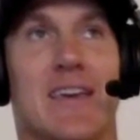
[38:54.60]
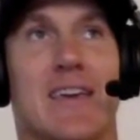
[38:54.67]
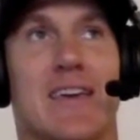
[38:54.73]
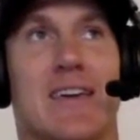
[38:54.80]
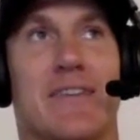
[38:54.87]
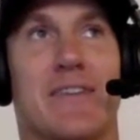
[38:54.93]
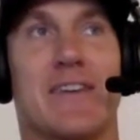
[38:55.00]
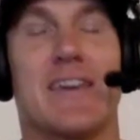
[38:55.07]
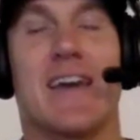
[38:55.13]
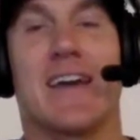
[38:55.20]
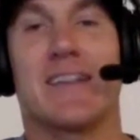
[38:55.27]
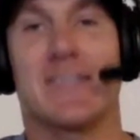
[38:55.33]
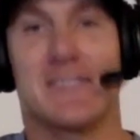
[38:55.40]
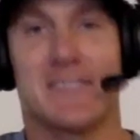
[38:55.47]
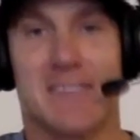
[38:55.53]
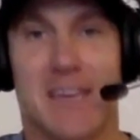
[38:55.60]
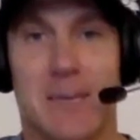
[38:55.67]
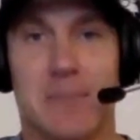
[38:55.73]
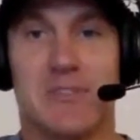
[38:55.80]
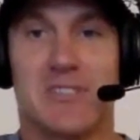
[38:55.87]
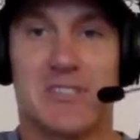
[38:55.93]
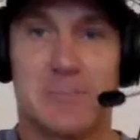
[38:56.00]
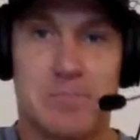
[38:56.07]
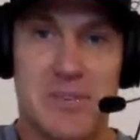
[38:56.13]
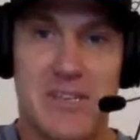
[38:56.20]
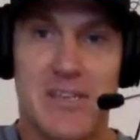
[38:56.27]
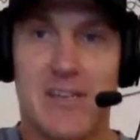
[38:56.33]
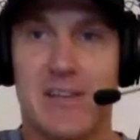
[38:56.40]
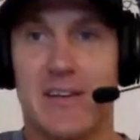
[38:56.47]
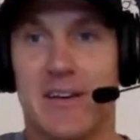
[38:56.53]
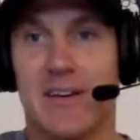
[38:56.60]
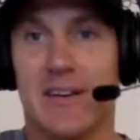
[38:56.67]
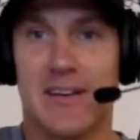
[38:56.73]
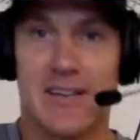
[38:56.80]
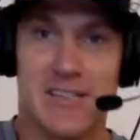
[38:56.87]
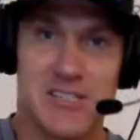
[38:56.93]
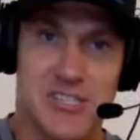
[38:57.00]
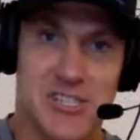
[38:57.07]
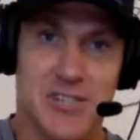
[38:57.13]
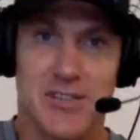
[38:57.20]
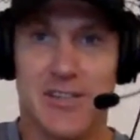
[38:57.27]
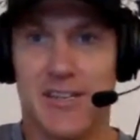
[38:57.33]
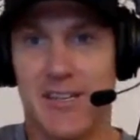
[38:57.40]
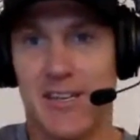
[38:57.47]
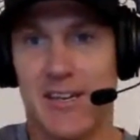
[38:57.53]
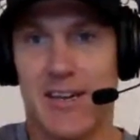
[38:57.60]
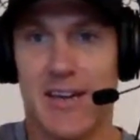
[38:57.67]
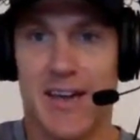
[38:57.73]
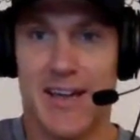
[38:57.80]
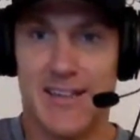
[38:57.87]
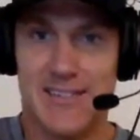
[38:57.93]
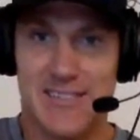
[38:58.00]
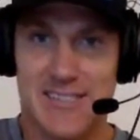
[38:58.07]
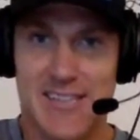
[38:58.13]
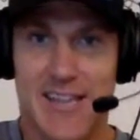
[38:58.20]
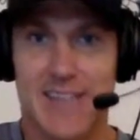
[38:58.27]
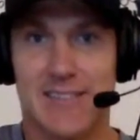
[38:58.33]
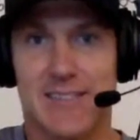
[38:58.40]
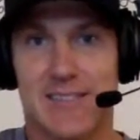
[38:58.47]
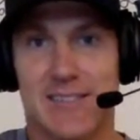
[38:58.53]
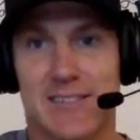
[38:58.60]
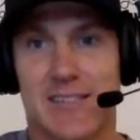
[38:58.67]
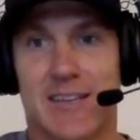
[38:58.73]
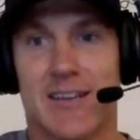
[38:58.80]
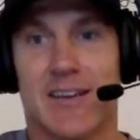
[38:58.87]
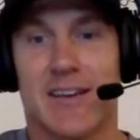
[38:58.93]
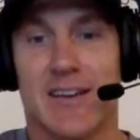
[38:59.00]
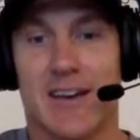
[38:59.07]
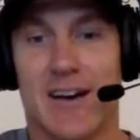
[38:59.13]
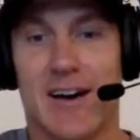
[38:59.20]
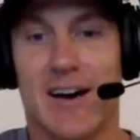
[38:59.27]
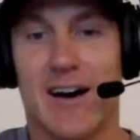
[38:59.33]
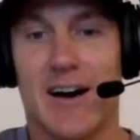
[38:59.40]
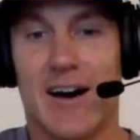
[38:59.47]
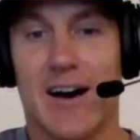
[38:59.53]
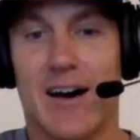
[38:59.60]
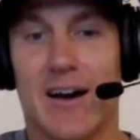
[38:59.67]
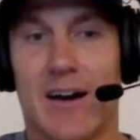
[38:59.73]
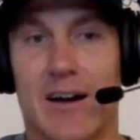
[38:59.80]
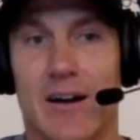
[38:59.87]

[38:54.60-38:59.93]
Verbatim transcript: if he had the same speed, agility, and sense and